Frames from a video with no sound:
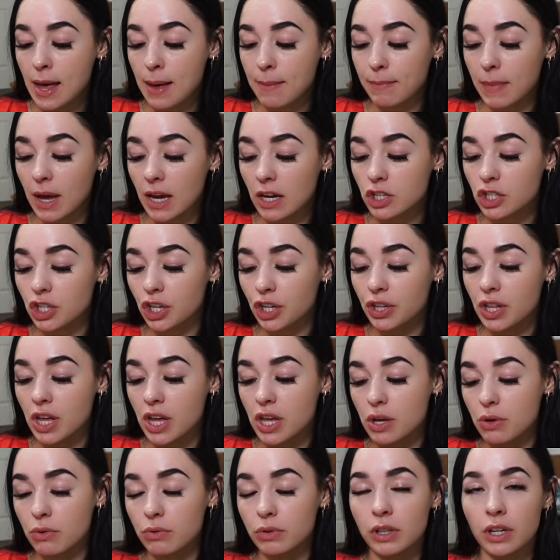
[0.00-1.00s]
make sure
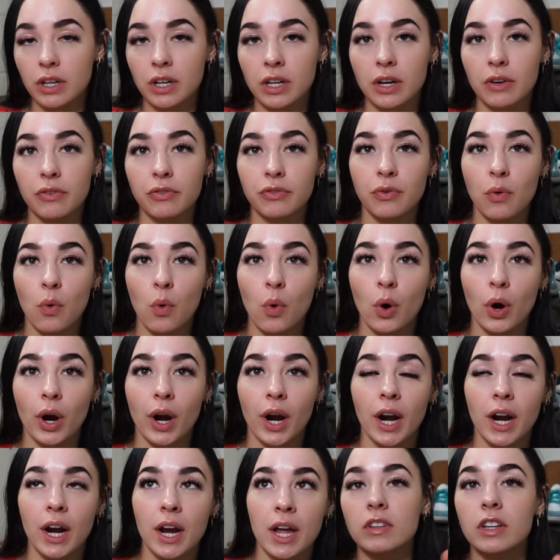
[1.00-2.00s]
that you look
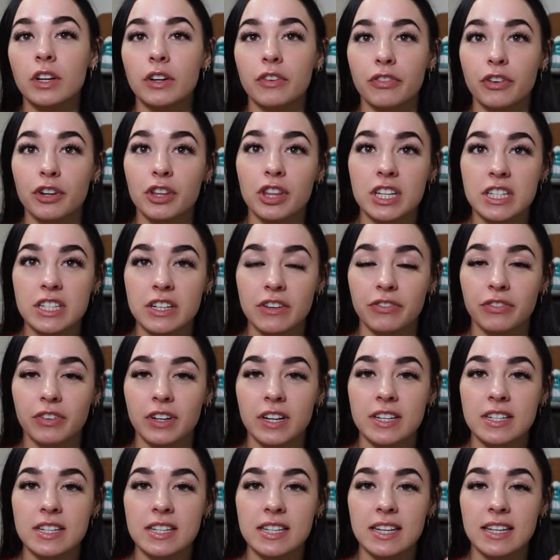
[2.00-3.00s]
for the
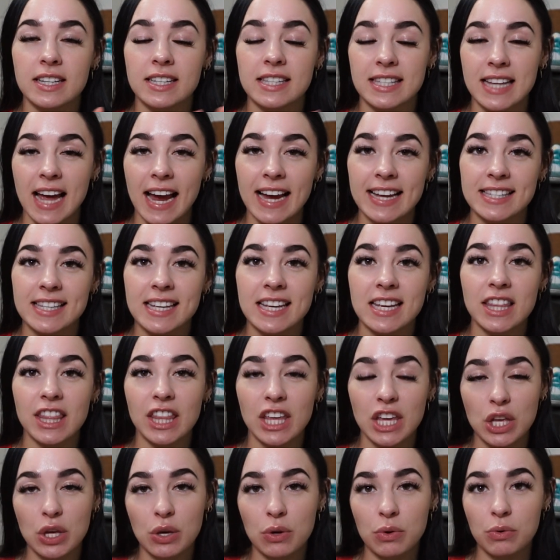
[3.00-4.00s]
different sizing, the
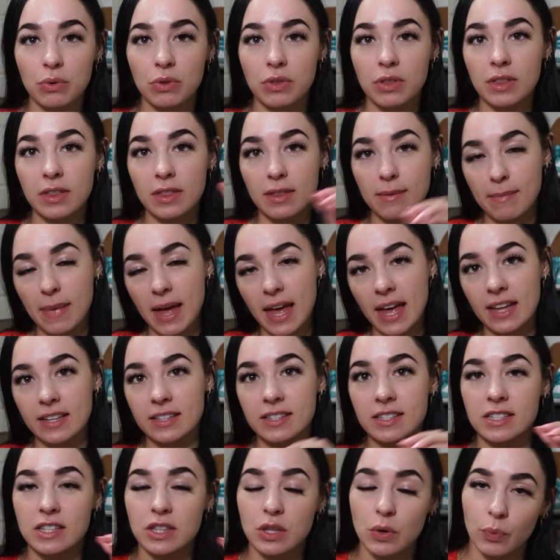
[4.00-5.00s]
youth, the
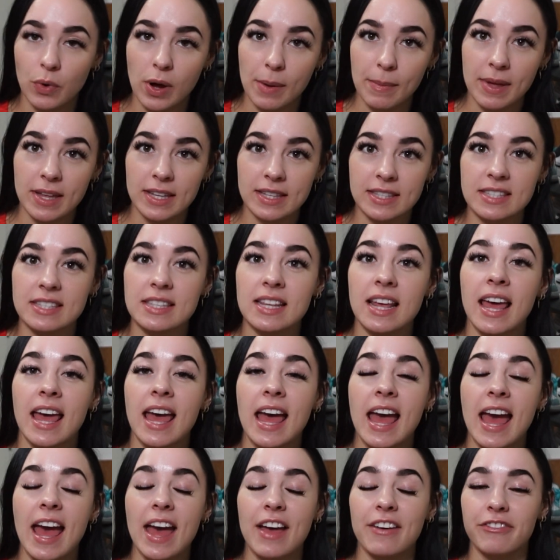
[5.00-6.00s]
men's, the women's,
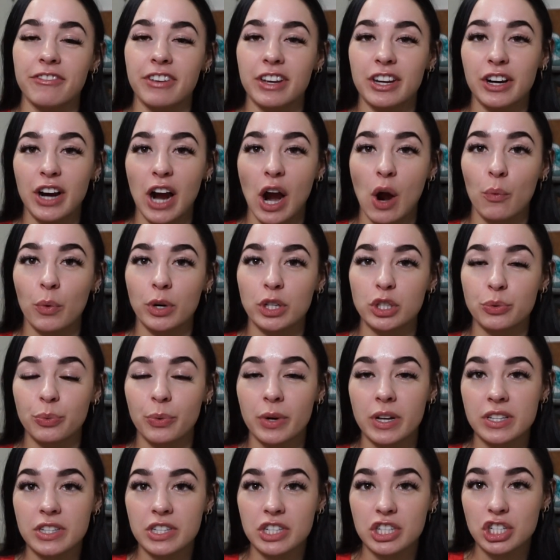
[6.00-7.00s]
and figure out which
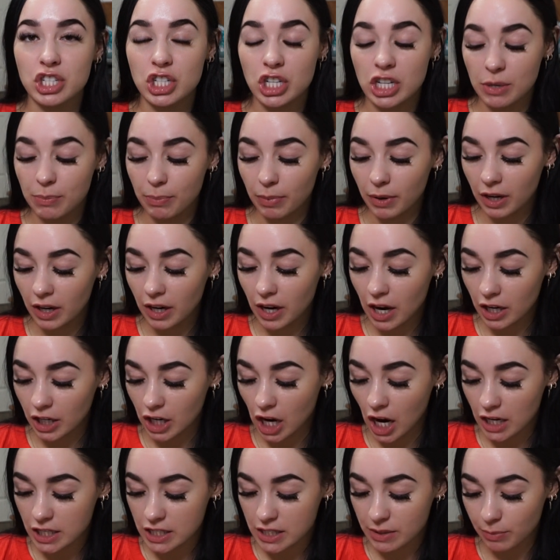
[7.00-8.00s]
one's cheaper
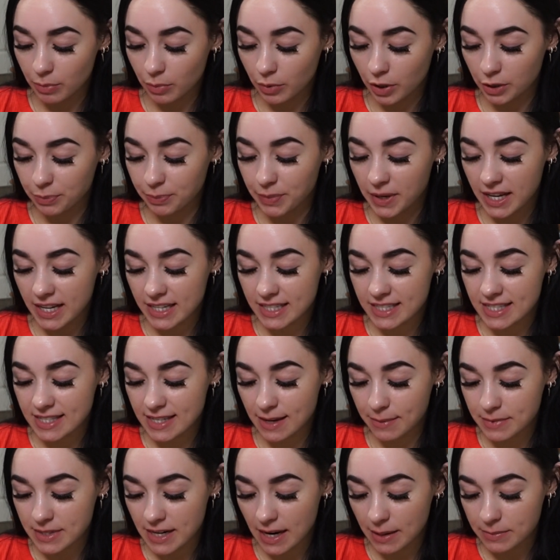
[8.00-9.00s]
across the board, because
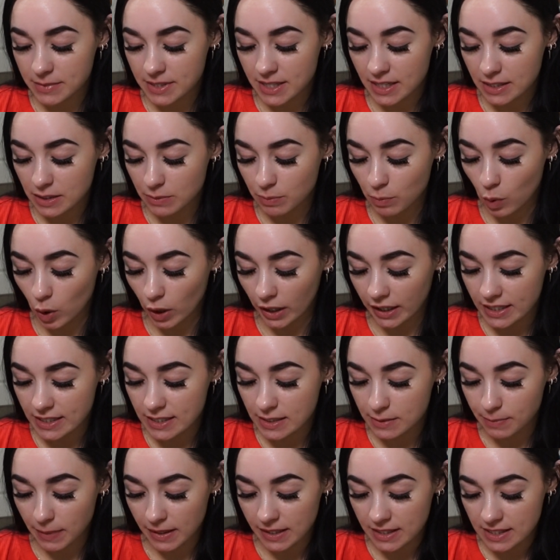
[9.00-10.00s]
sometimes it's more
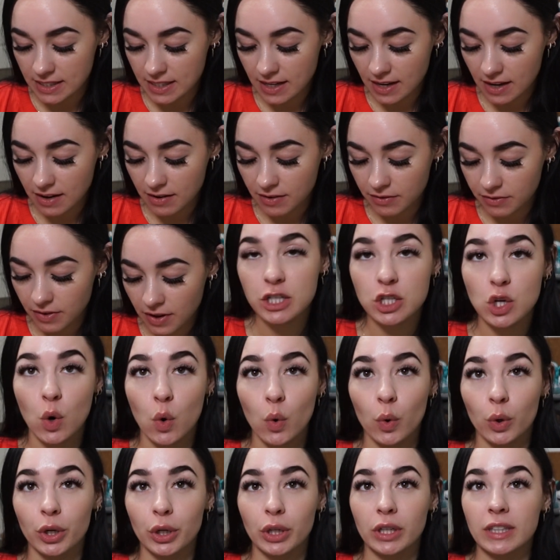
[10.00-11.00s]
expensive to
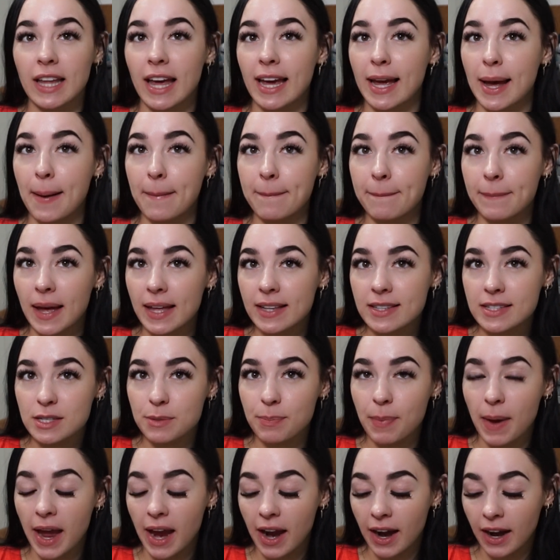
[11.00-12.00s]
order like a men's
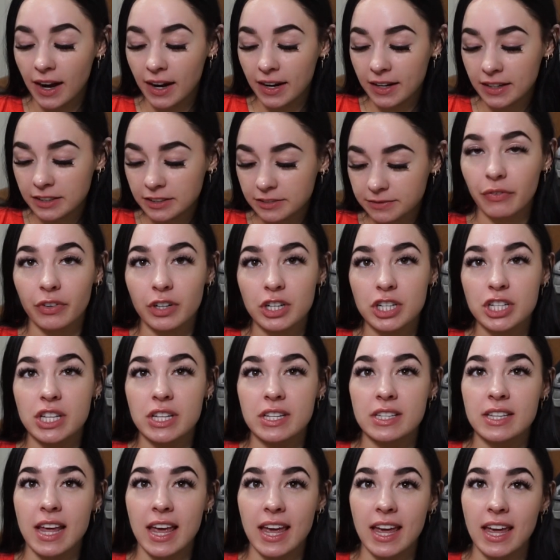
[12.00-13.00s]
pair
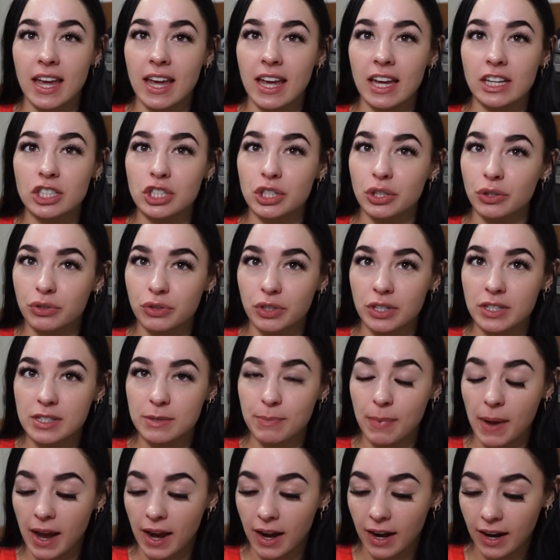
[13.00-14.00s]
versus a children's
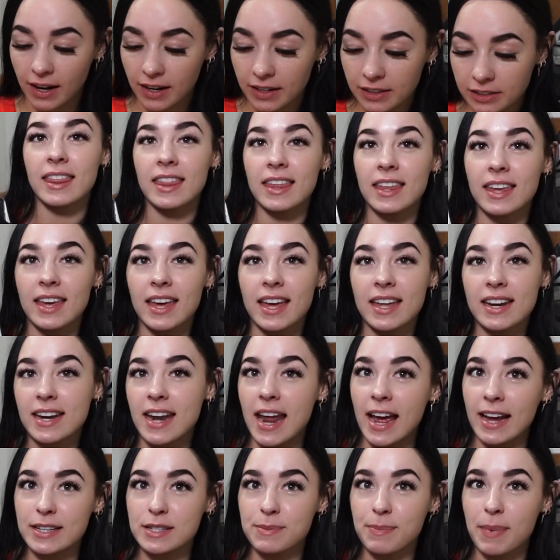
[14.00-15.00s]
pair. The
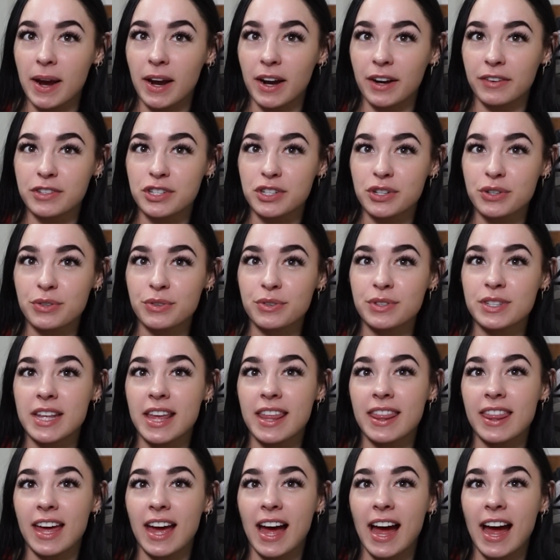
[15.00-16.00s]
next pair of shoes
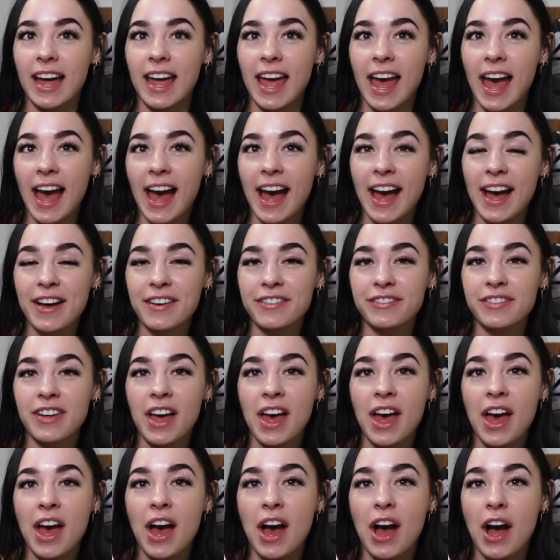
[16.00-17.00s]
that I have
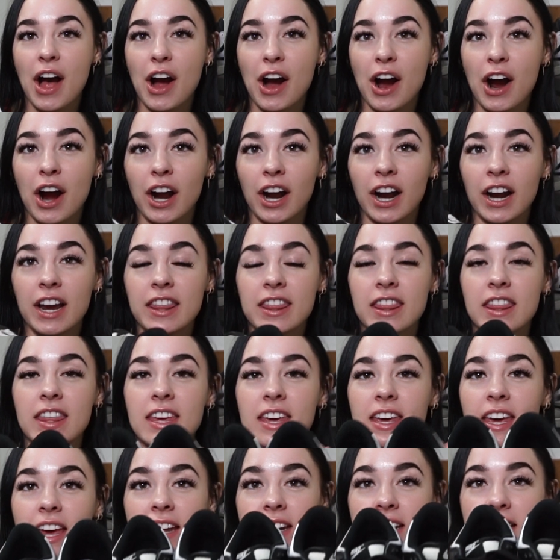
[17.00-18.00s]
are
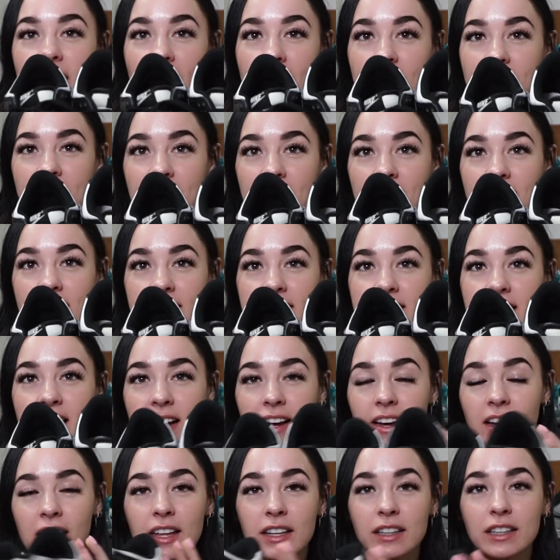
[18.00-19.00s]
the Nike
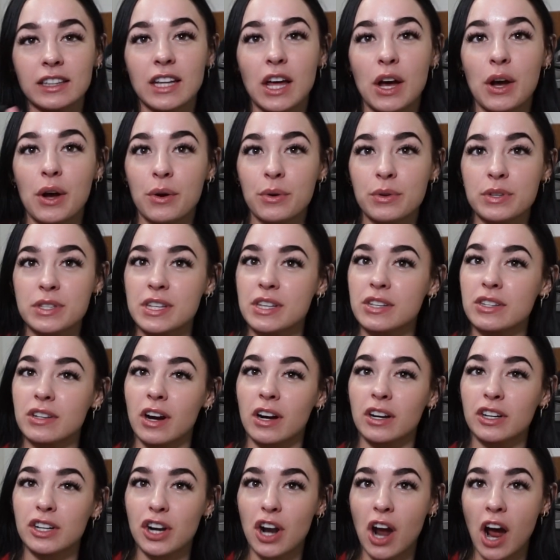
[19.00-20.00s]
Dunk Lows. These
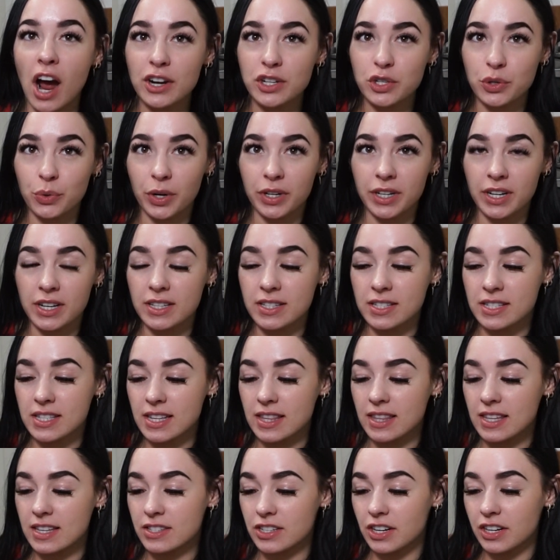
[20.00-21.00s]
are not Jordans,
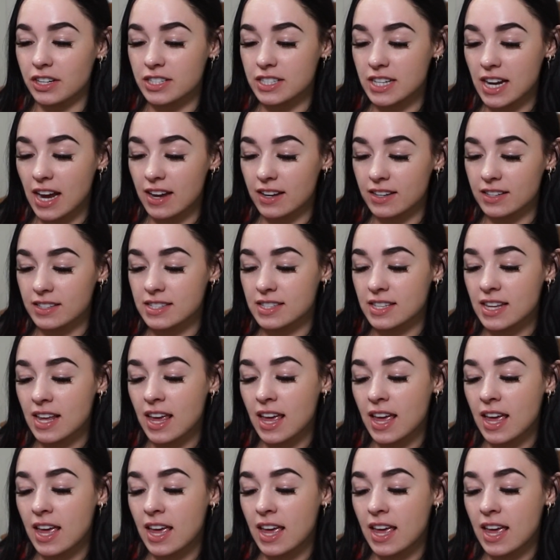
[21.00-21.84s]
these are Dunks.